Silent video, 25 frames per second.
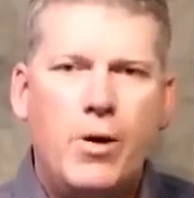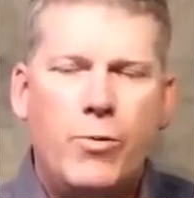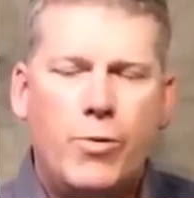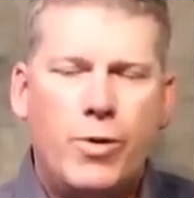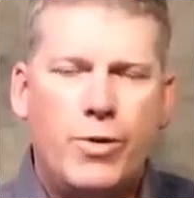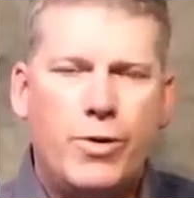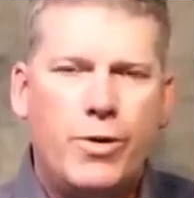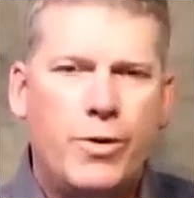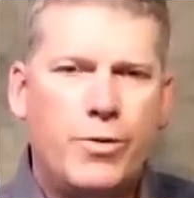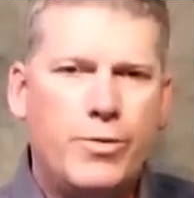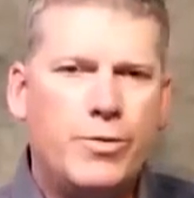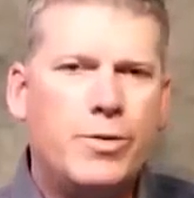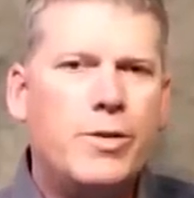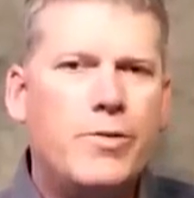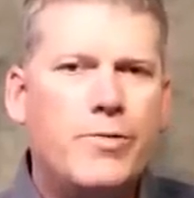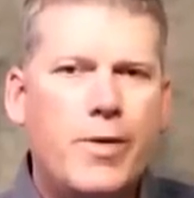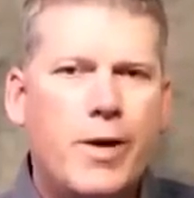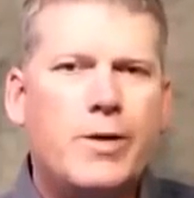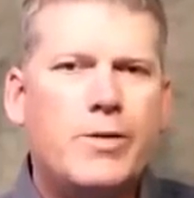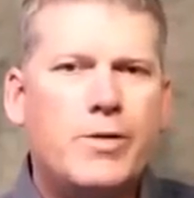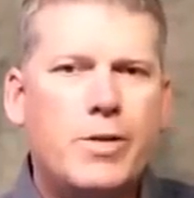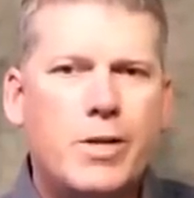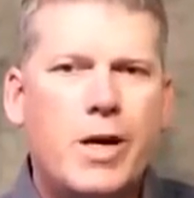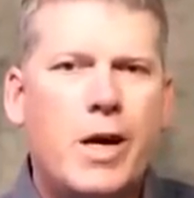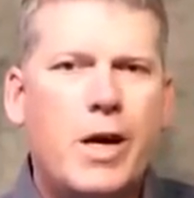Well, those
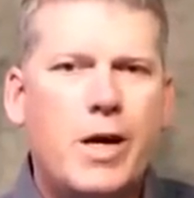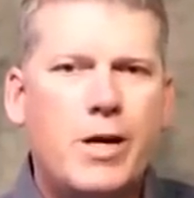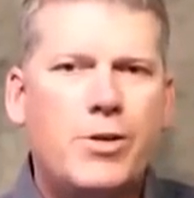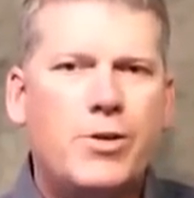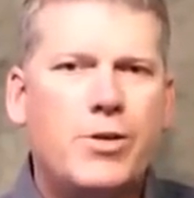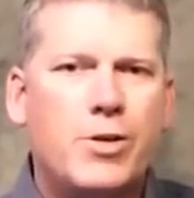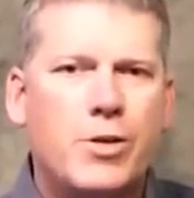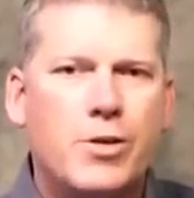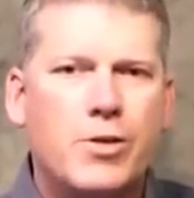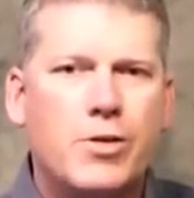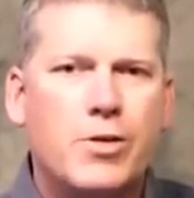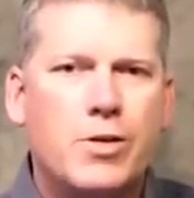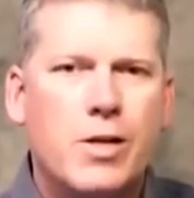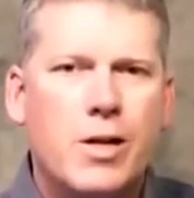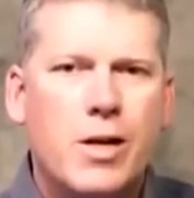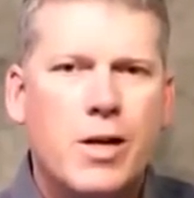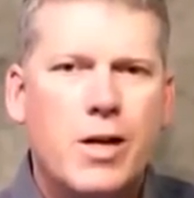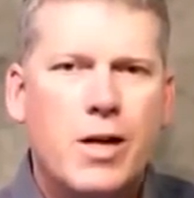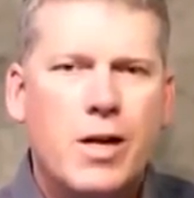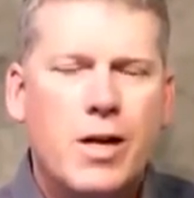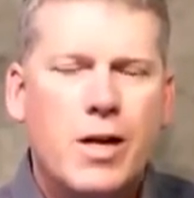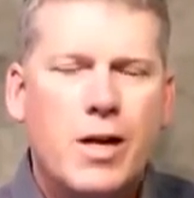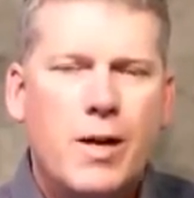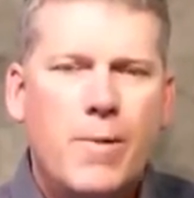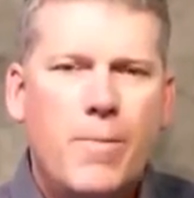investigations
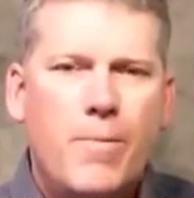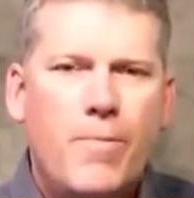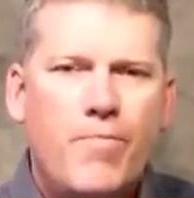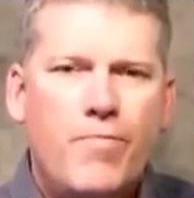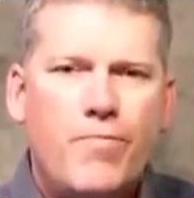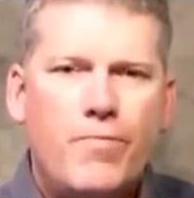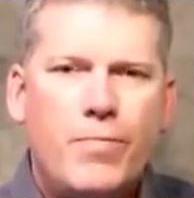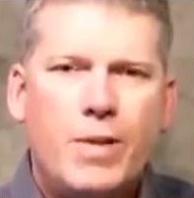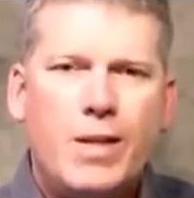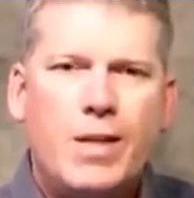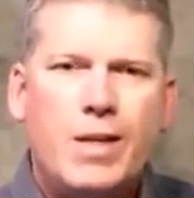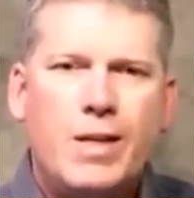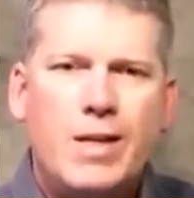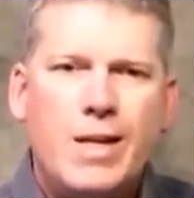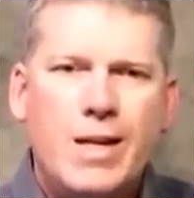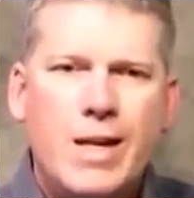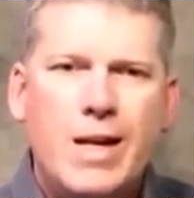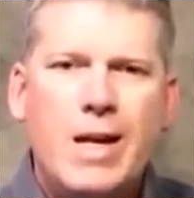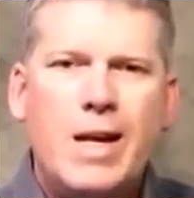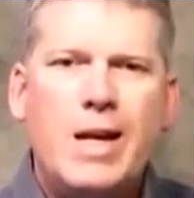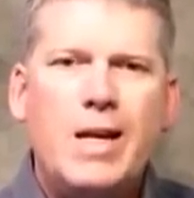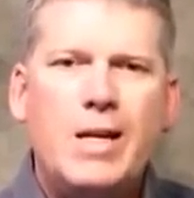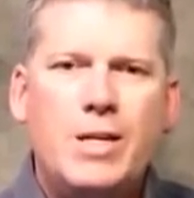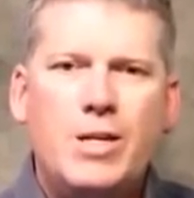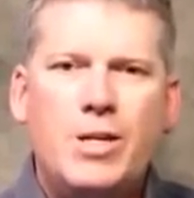
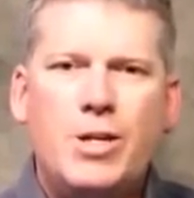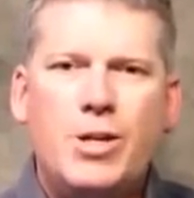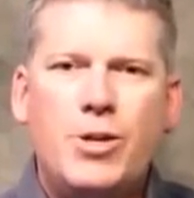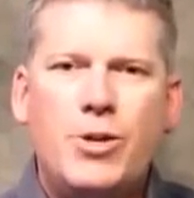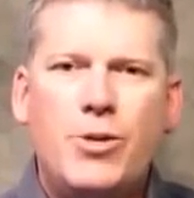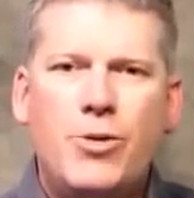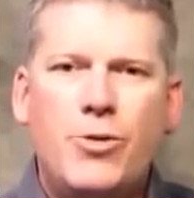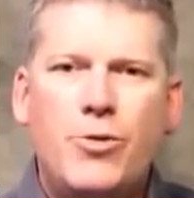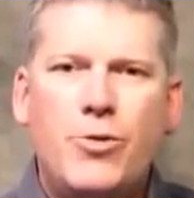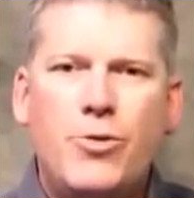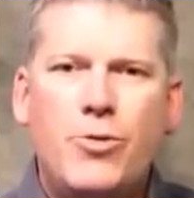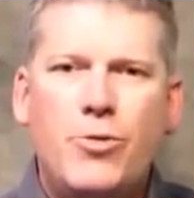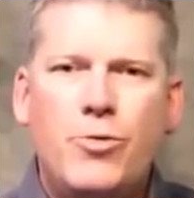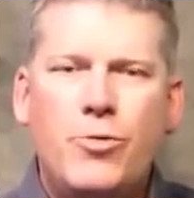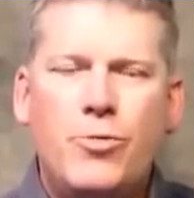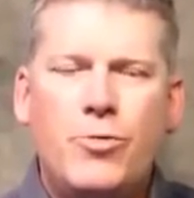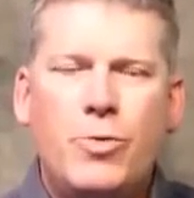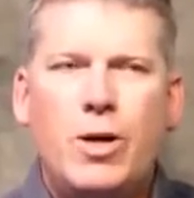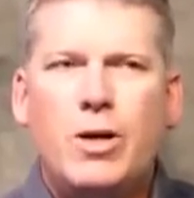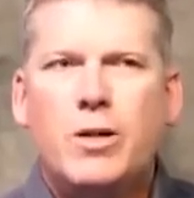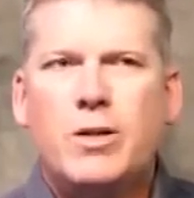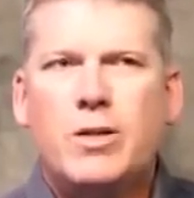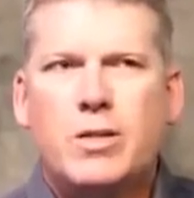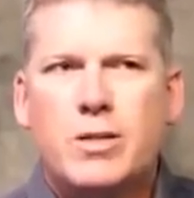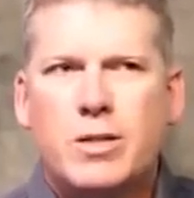need to,
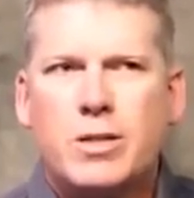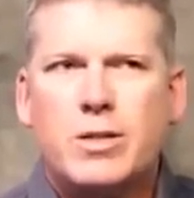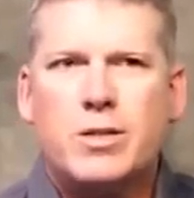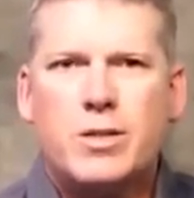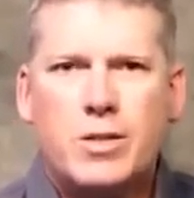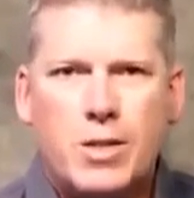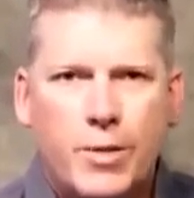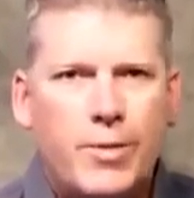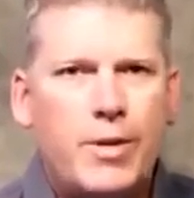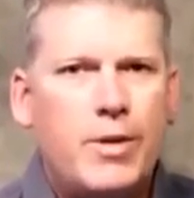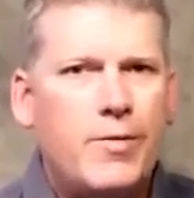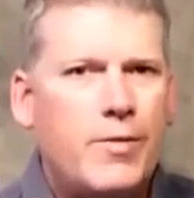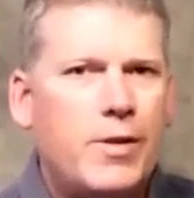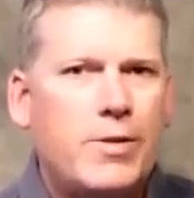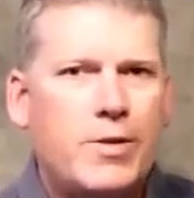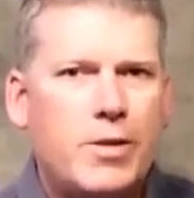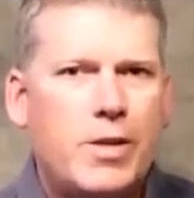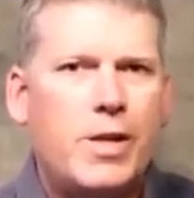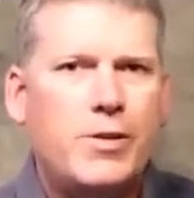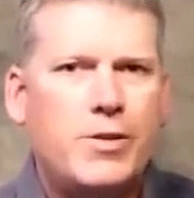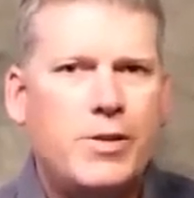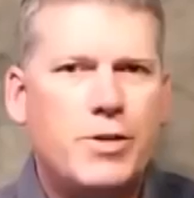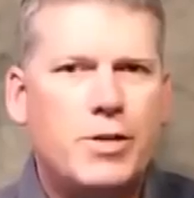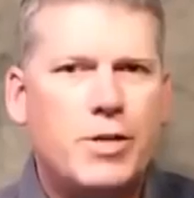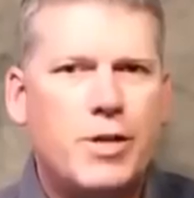well, some of the
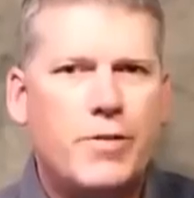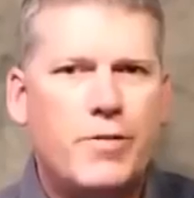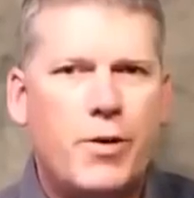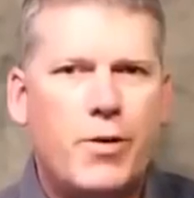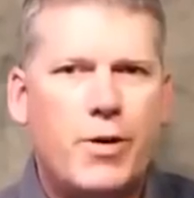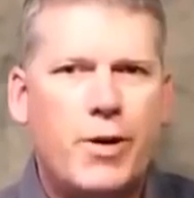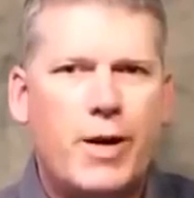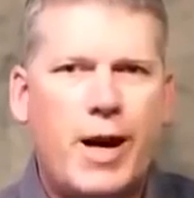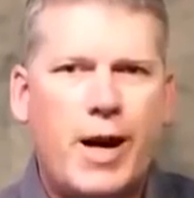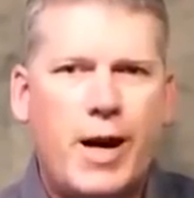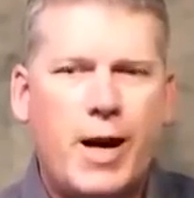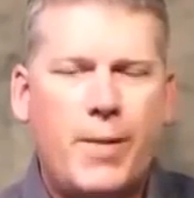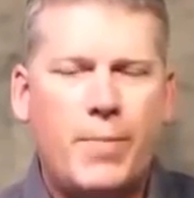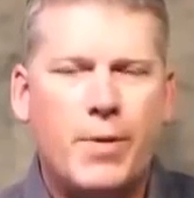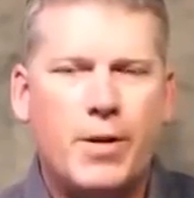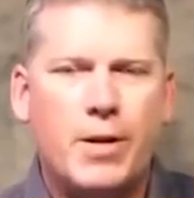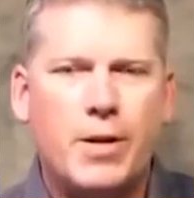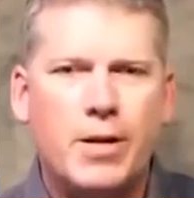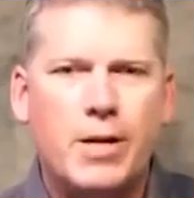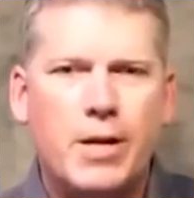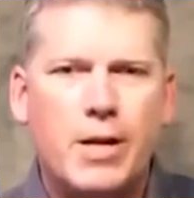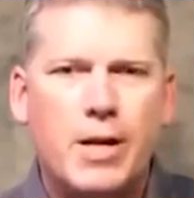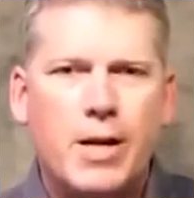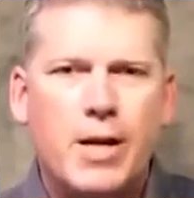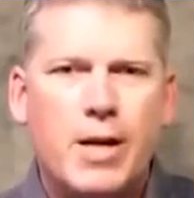investigations have already
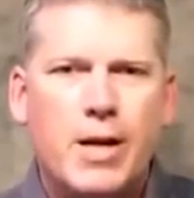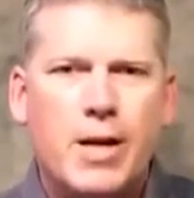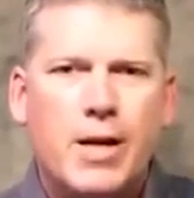happened,